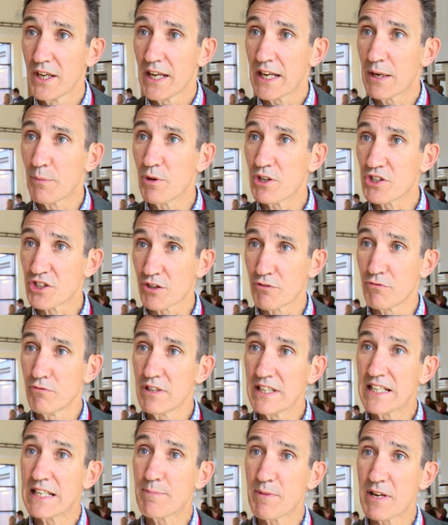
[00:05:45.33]
in which you can
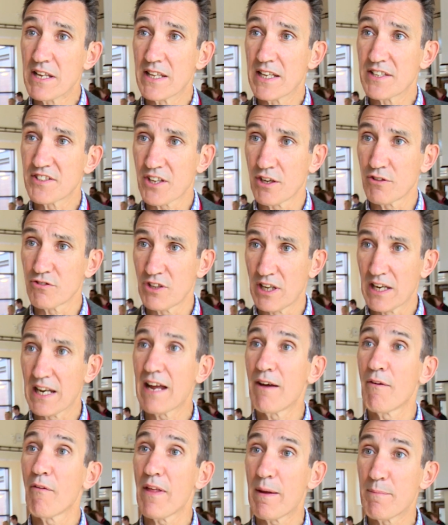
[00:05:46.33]
really meet their skills and
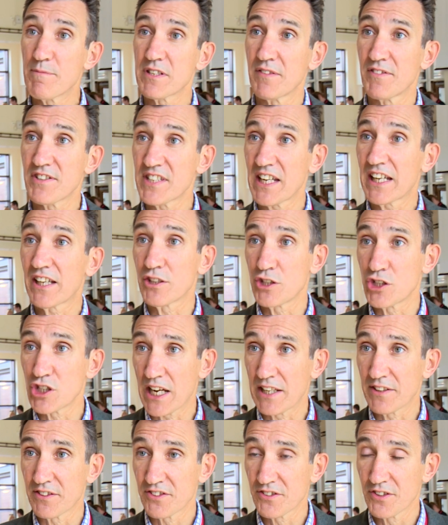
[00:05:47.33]
allow them to have a second
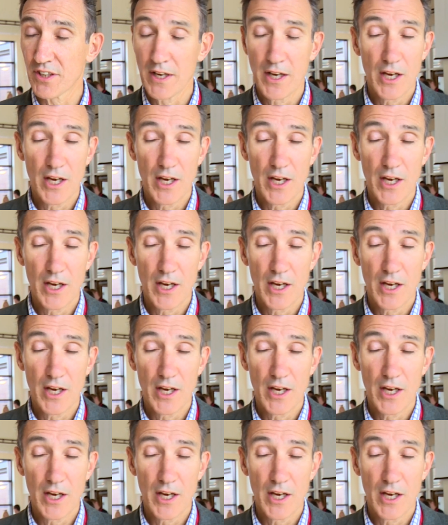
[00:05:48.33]
chance.